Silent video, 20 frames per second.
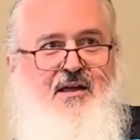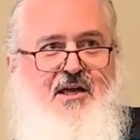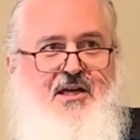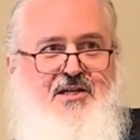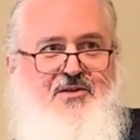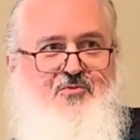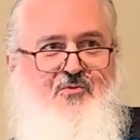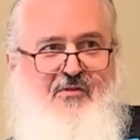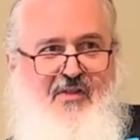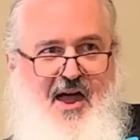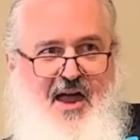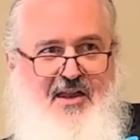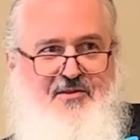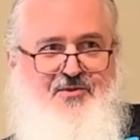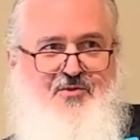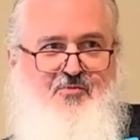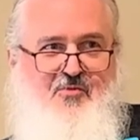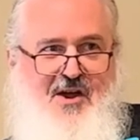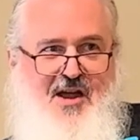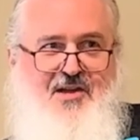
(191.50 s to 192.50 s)
is, well,
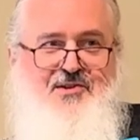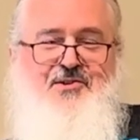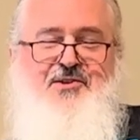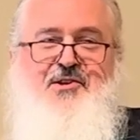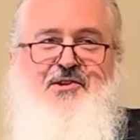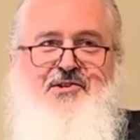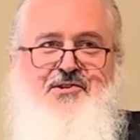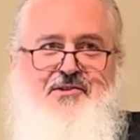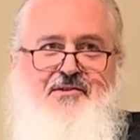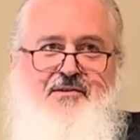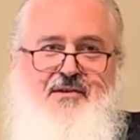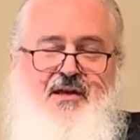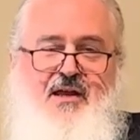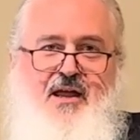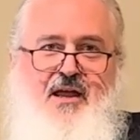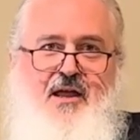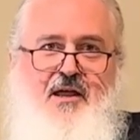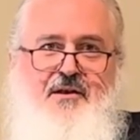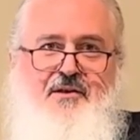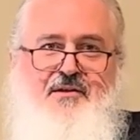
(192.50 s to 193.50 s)
that's racist.
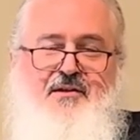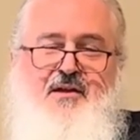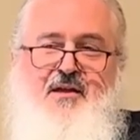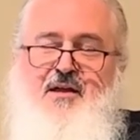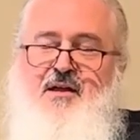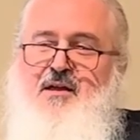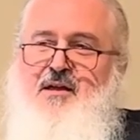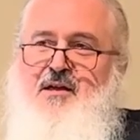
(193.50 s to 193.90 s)
And